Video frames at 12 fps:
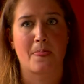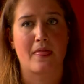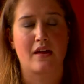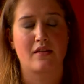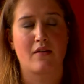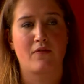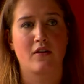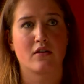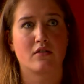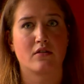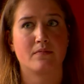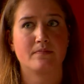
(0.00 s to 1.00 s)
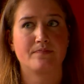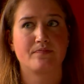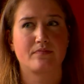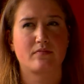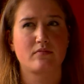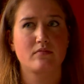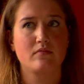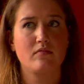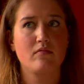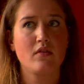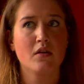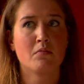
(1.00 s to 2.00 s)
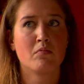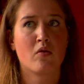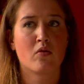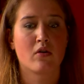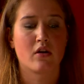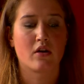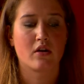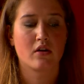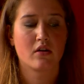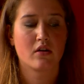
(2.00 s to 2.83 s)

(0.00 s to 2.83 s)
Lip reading: and they feel more